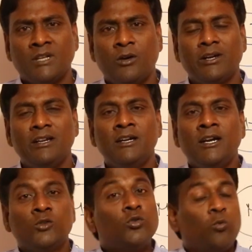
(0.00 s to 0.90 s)
Okay,
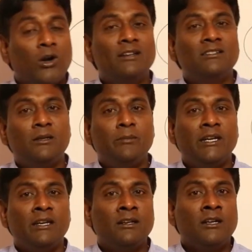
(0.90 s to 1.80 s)
so what does it
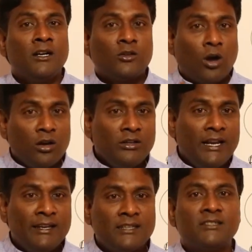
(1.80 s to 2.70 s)
mean? Torque
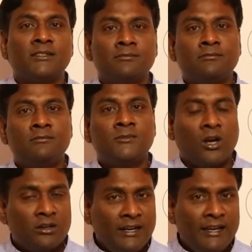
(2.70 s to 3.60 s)
direction,
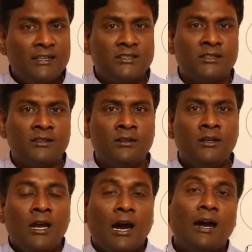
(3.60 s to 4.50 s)
torque direction
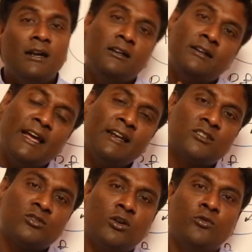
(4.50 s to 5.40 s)
and
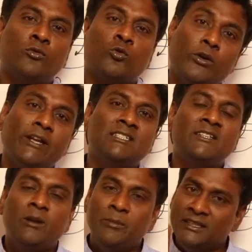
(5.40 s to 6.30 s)
direction of
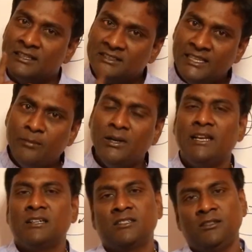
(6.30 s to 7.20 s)
rotation will be in the same
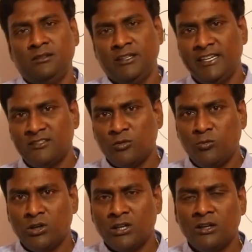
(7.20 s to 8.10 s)
direction in case of
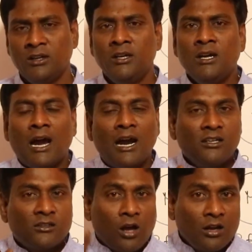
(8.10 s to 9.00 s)
motor,
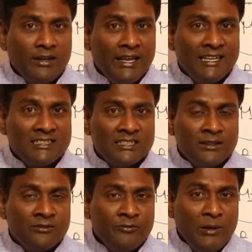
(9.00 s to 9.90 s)
and torque
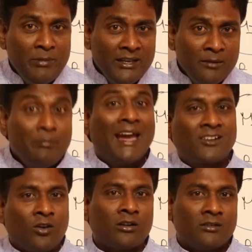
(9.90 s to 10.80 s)
direction will be
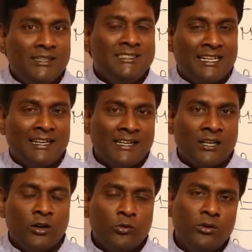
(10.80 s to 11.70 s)
back torque in
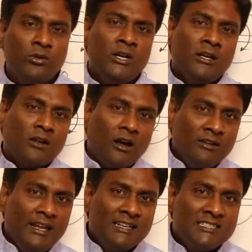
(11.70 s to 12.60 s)
generator. Look, no?
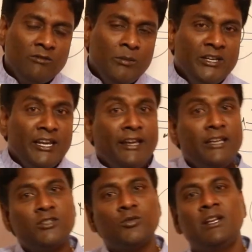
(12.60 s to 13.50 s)
Torque direction will be
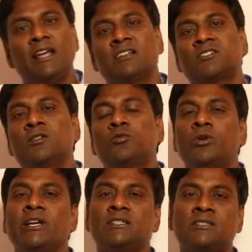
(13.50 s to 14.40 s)
against to the direction of
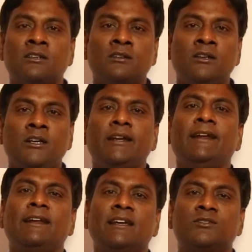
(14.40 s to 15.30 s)
rotation
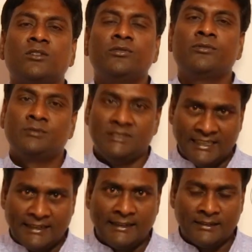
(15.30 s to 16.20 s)
in case of
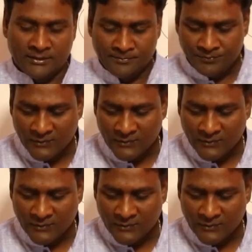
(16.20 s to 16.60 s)
generator.